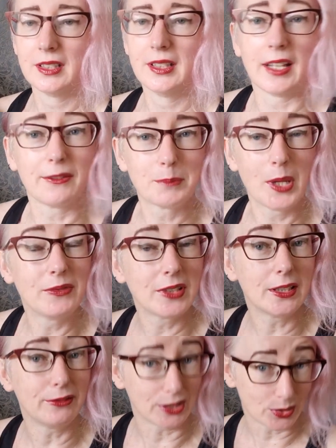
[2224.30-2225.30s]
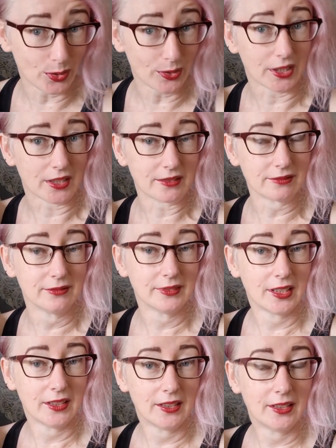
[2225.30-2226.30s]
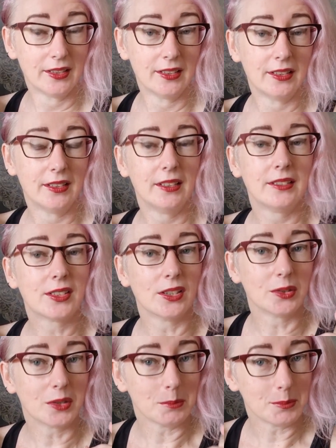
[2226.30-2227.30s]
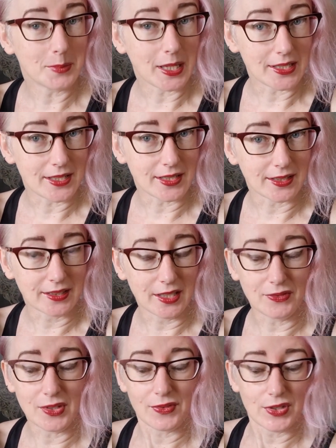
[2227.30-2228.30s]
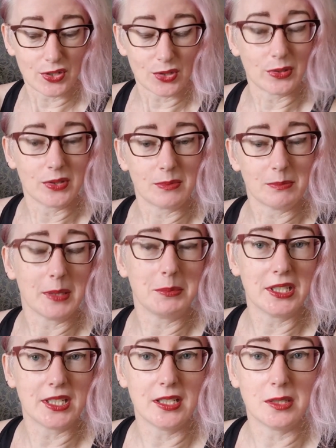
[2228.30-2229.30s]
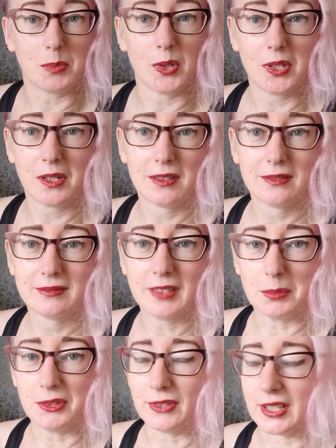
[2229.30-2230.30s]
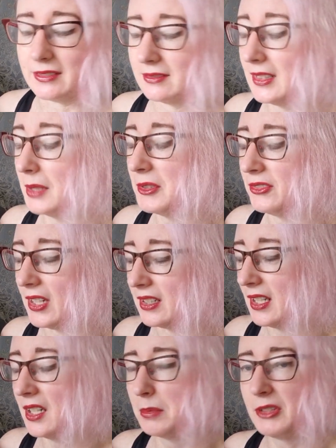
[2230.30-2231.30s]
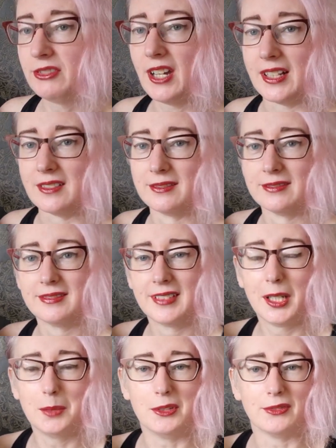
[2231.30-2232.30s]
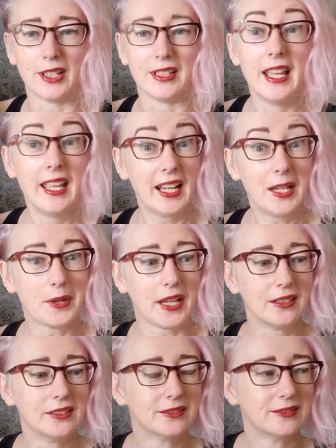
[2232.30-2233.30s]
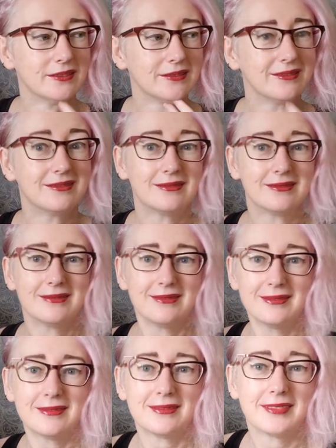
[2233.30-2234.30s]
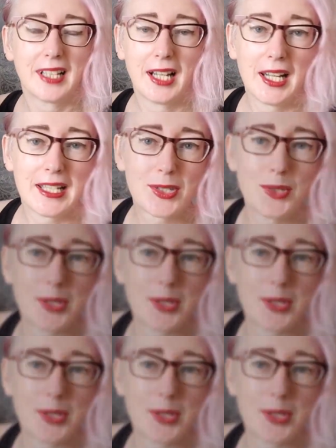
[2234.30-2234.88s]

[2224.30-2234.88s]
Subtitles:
like perfectly Victorian. It's going to look amazing. Even if the shoulders maybe teach broad, they'll be fine. They'll be fine. It'll be fine. It'll be fine. Anyway, let's do